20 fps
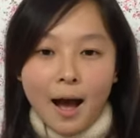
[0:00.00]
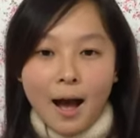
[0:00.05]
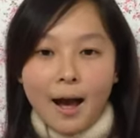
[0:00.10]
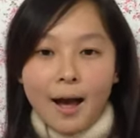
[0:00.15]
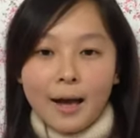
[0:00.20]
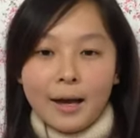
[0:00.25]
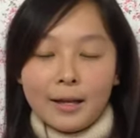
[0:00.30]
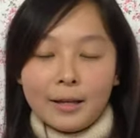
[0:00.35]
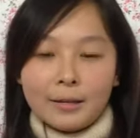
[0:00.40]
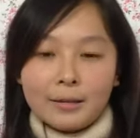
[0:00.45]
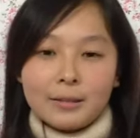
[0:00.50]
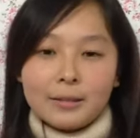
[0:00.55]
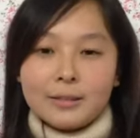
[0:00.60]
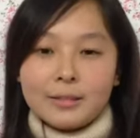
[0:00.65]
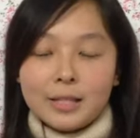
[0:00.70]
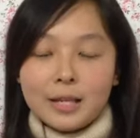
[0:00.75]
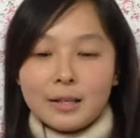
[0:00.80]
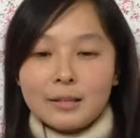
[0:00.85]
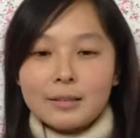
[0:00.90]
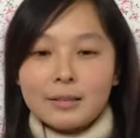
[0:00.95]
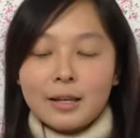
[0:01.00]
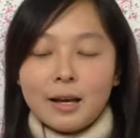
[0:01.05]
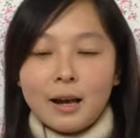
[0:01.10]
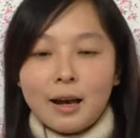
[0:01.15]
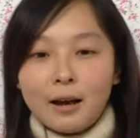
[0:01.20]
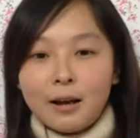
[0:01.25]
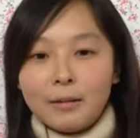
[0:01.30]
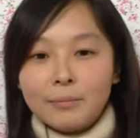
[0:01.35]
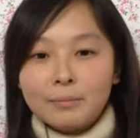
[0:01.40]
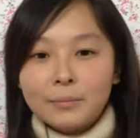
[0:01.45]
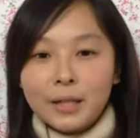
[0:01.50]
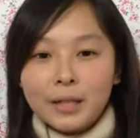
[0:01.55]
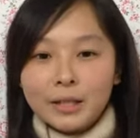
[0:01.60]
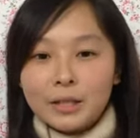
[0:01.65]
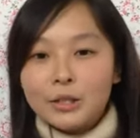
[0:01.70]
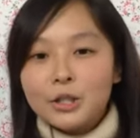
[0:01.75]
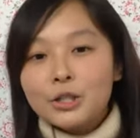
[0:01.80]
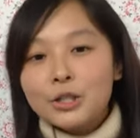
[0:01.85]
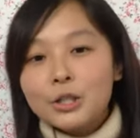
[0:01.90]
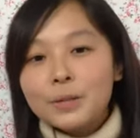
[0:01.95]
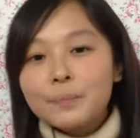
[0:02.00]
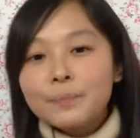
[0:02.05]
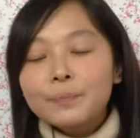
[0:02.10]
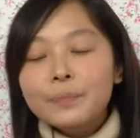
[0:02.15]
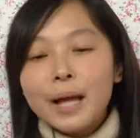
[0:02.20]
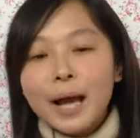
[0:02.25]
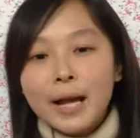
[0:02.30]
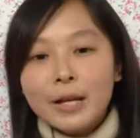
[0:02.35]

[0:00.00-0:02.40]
In addition,